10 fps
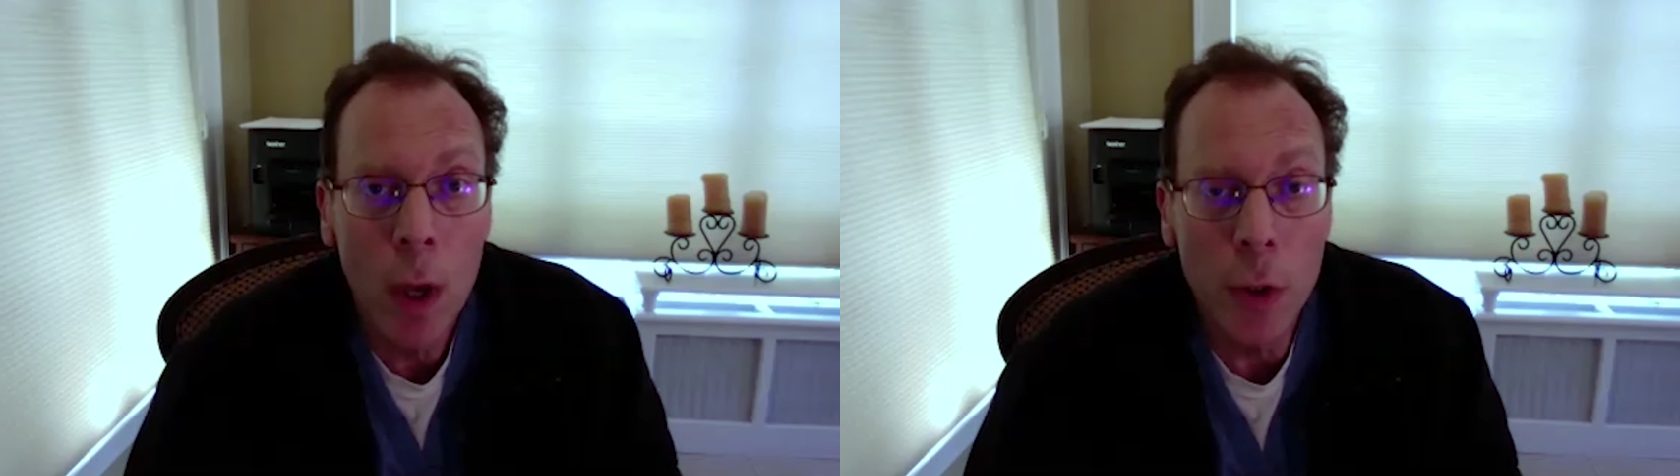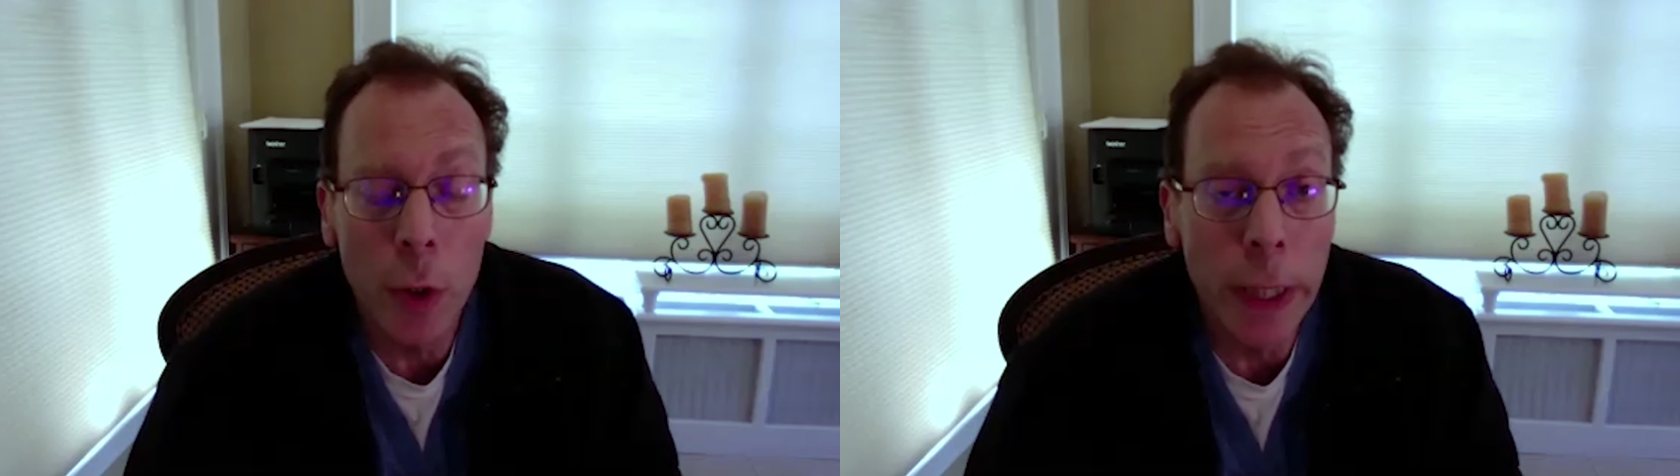
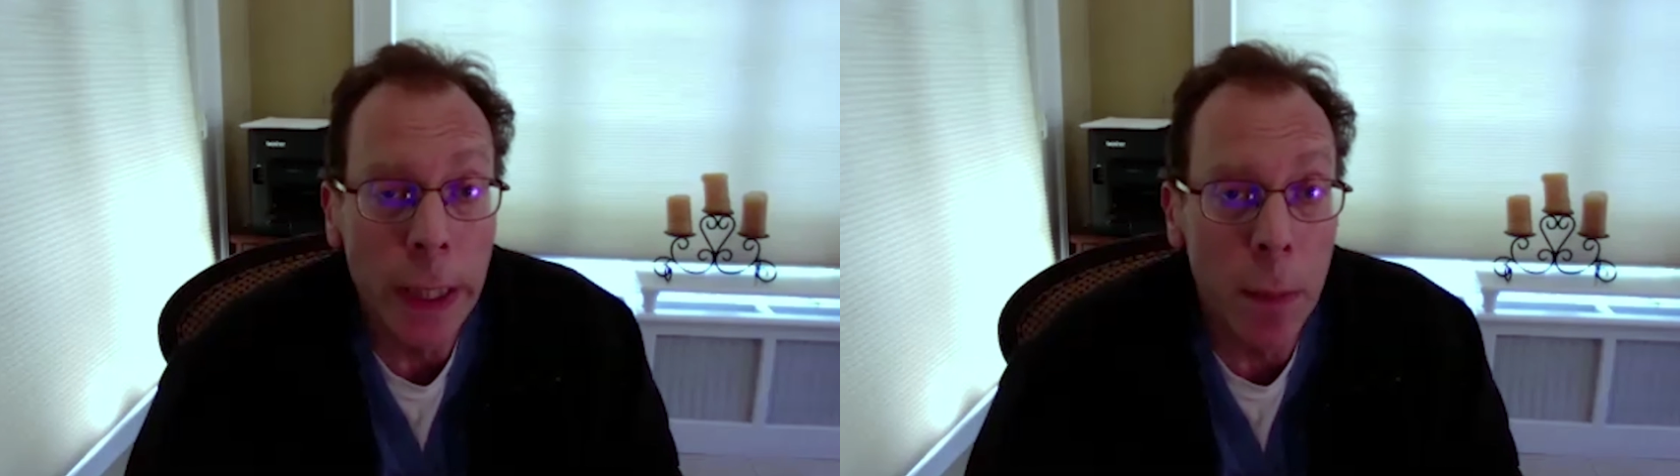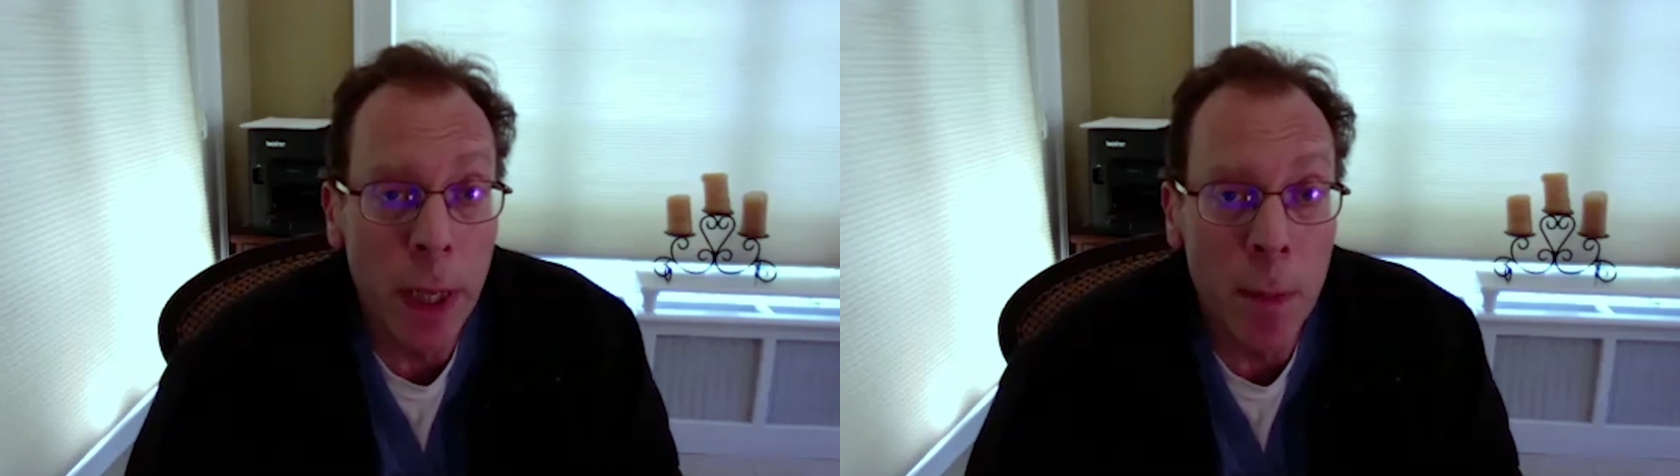So you need
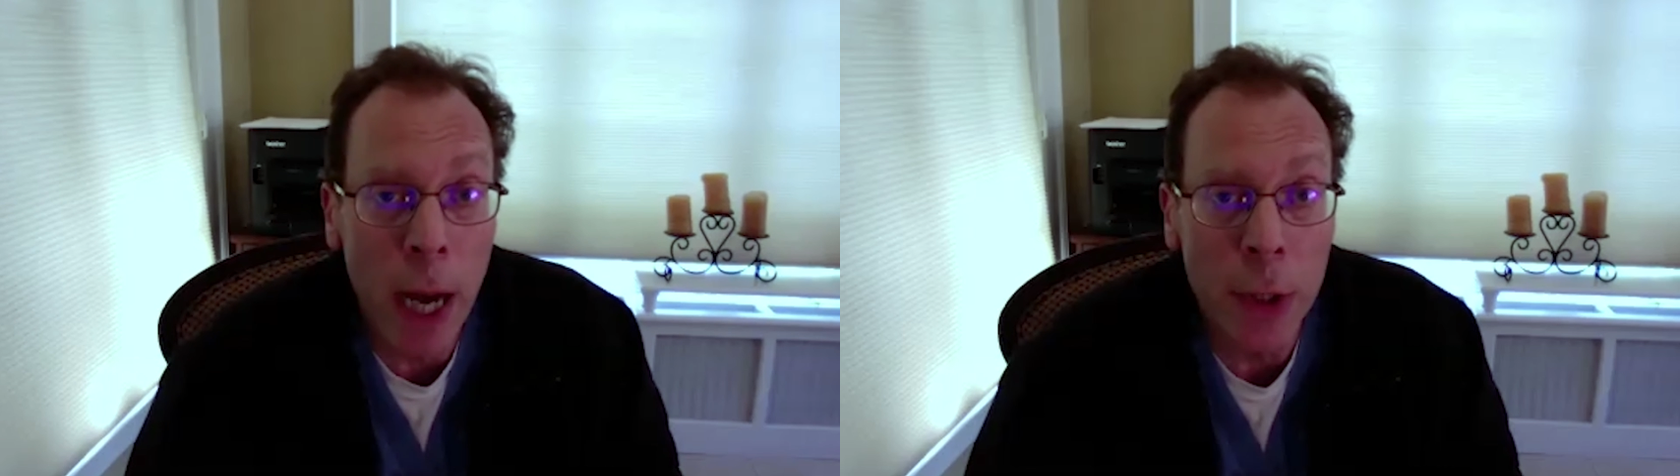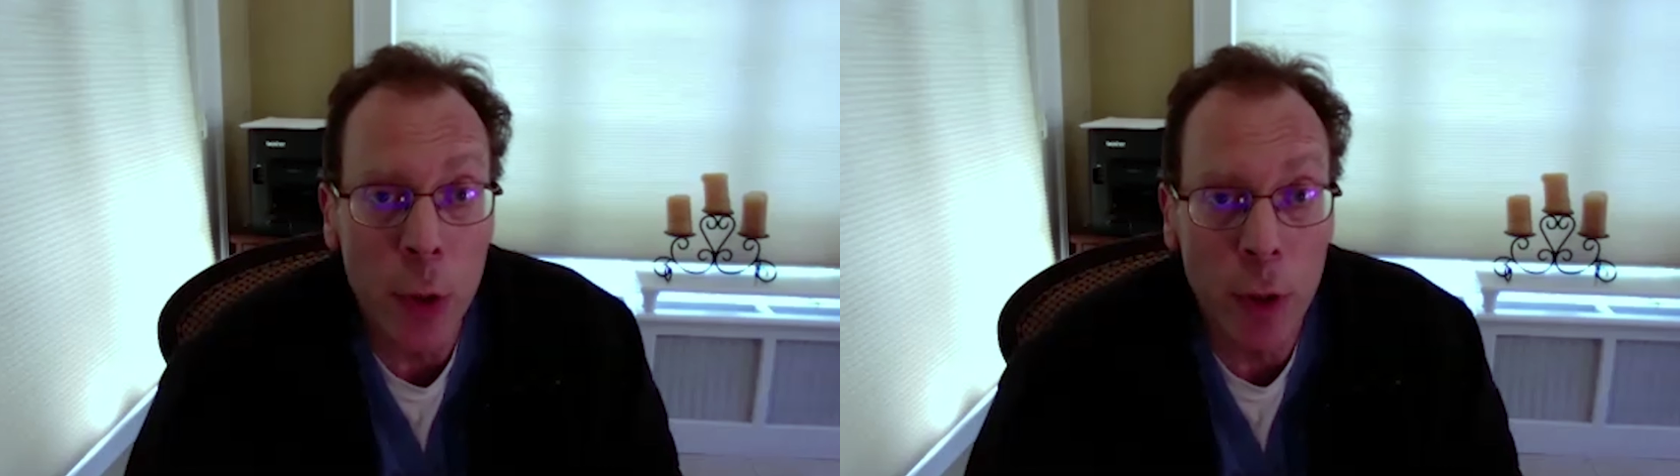to
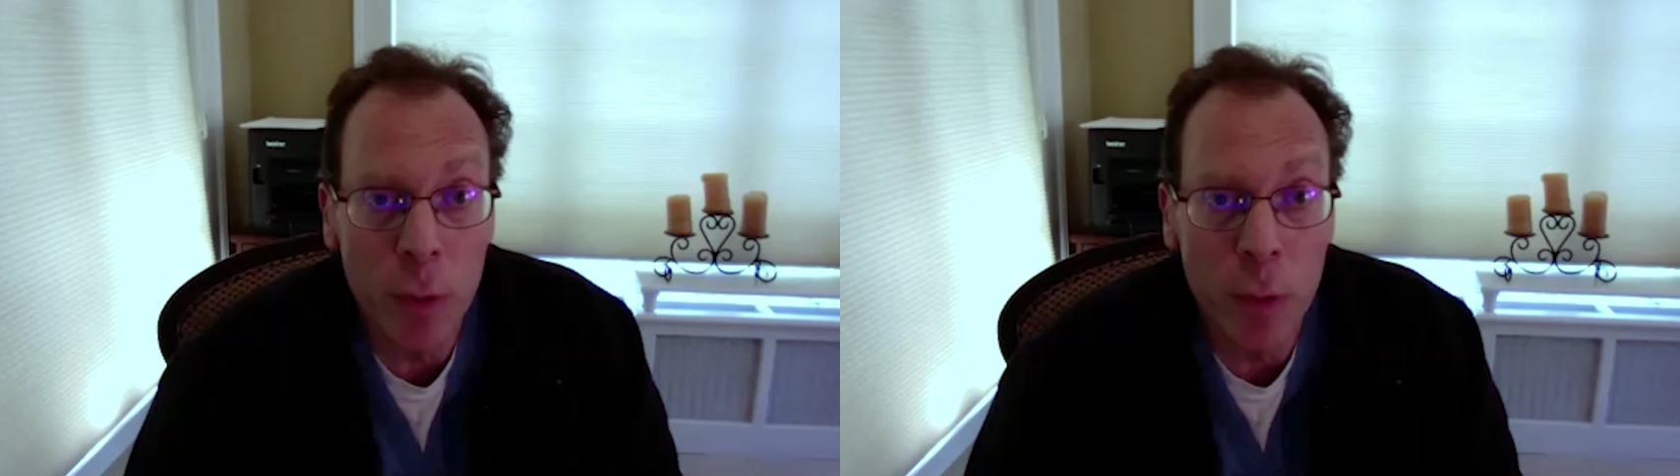minimize your